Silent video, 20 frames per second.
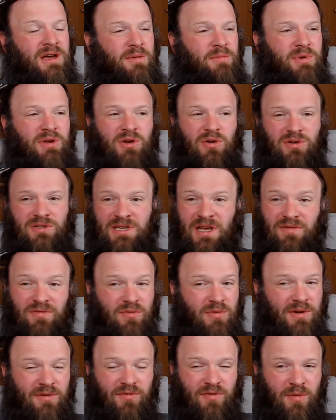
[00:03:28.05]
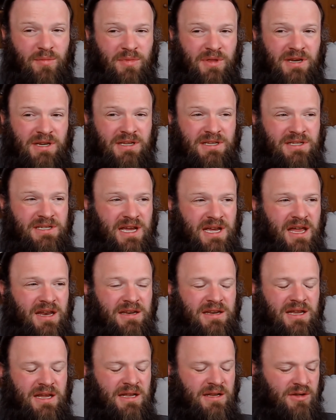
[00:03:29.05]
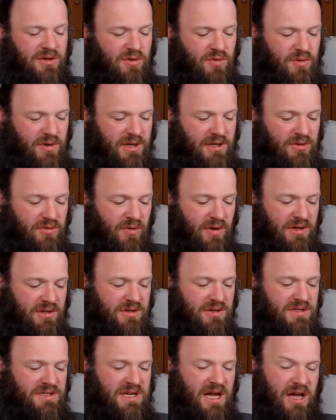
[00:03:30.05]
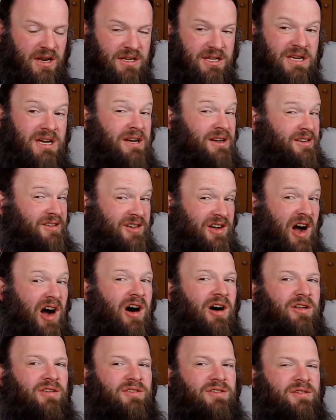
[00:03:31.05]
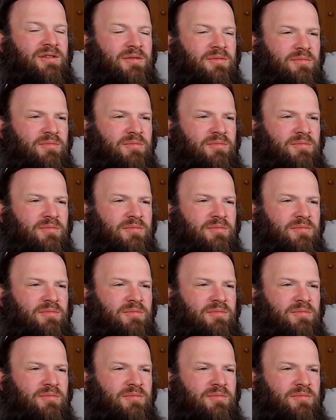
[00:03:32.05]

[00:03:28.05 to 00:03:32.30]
Because everyone from the Elite 10, including Director Azani, can't.